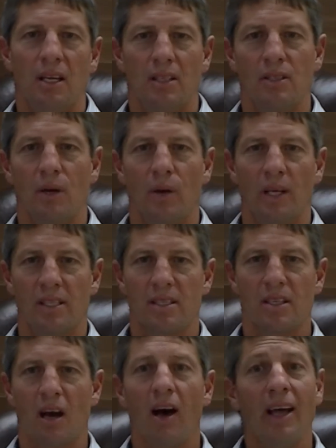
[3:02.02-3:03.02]
So
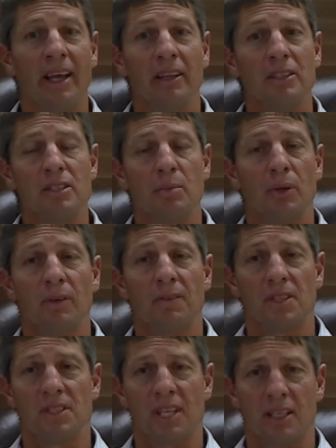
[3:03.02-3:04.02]
it's not eligible
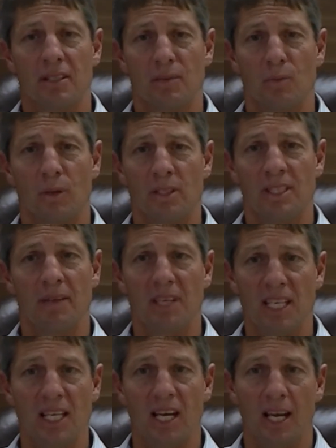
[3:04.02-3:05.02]
for Section
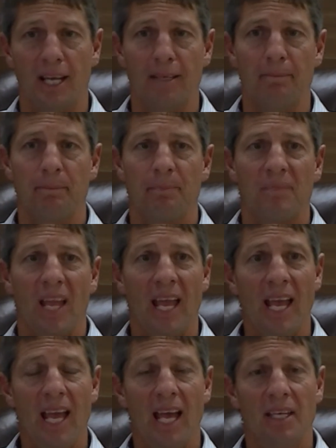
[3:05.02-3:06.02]
179,
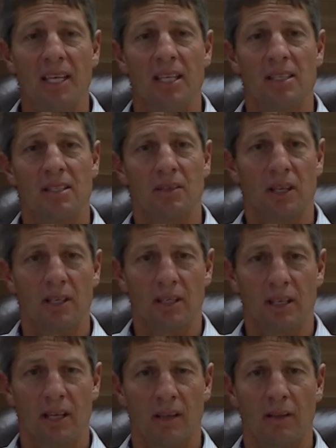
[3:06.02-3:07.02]
and it's a
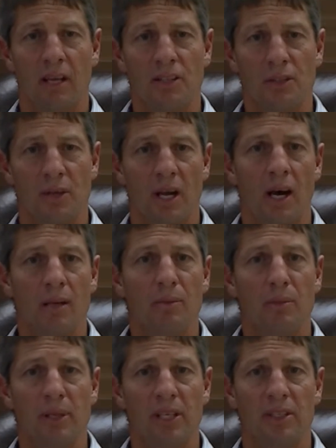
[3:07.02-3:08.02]
luxury
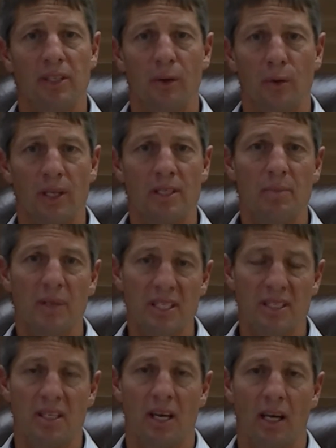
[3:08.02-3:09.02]
automobile. You're going to be
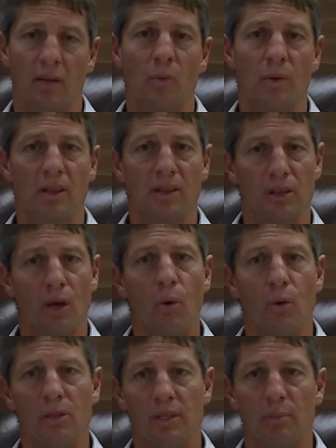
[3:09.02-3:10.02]
stuck with
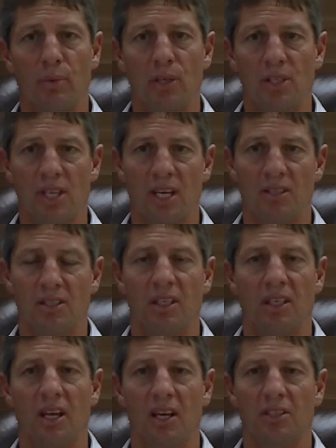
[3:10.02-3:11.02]
lower depreciation
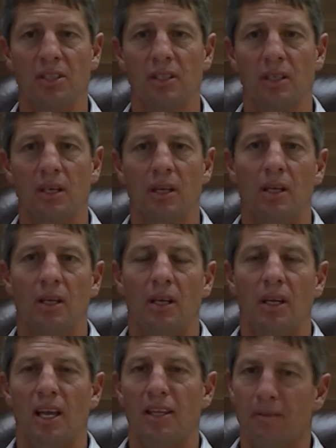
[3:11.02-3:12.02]
deduction.
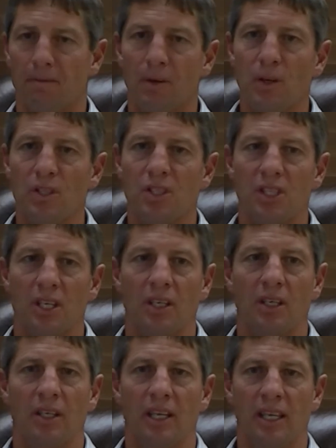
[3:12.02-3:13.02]
In the first
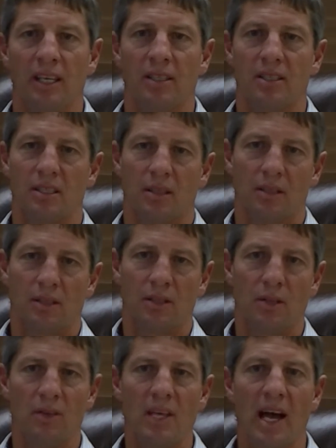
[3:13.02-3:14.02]
year, it's
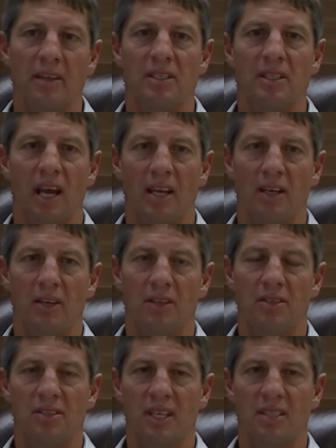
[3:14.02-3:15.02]

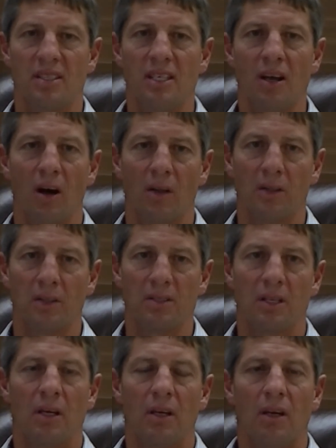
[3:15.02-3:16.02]

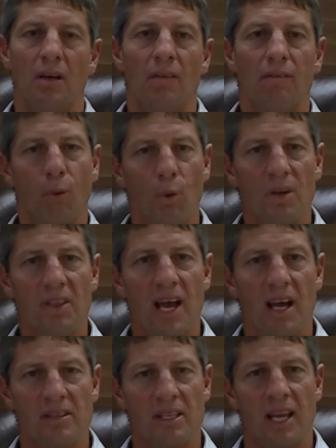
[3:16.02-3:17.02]
$2,960,
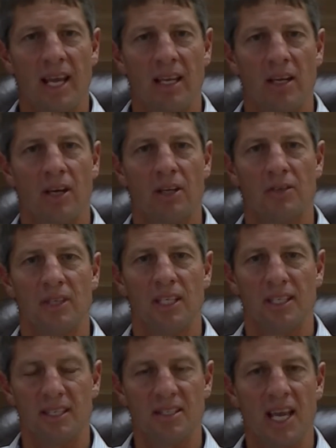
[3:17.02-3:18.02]
$4,800
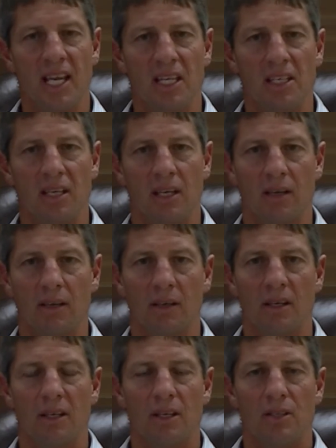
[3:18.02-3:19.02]
in the second
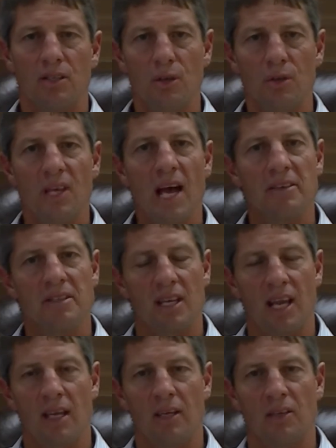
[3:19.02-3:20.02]
year,
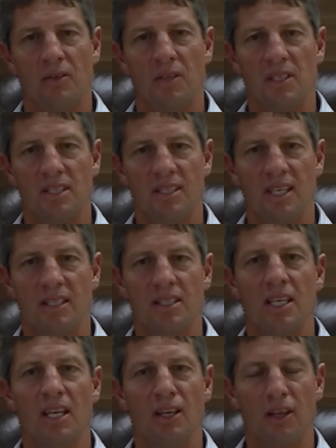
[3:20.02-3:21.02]

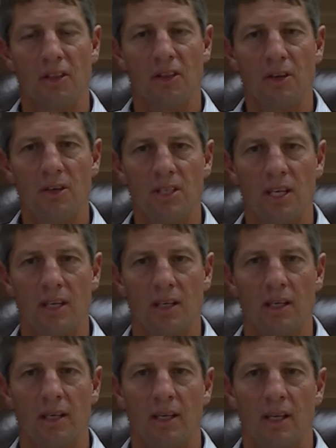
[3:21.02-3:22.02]
$2,860 in the third
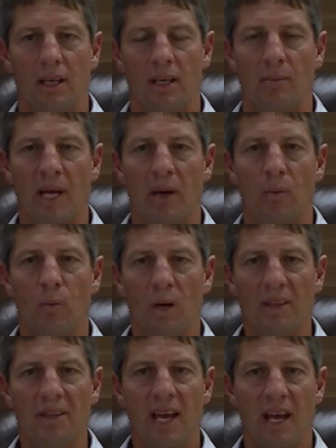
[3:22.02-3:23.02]
year, and about
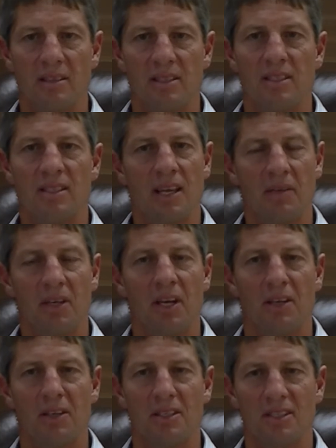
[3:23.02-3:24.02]

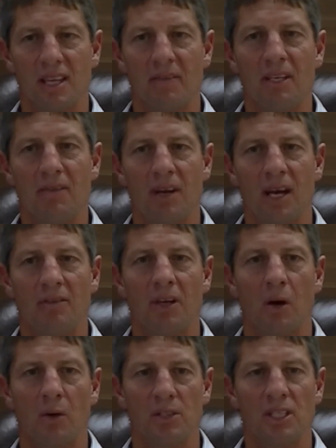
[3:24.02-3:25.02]

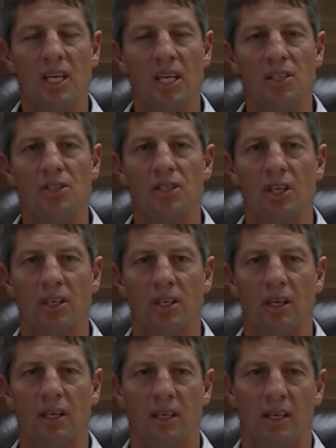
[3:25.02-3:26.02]
$1,775 each
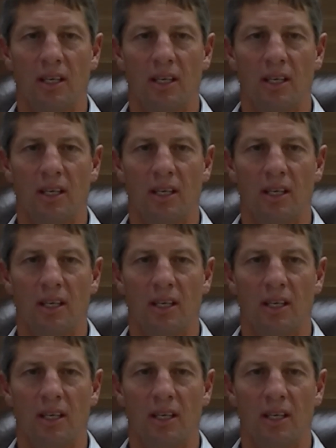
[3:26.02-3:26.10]
year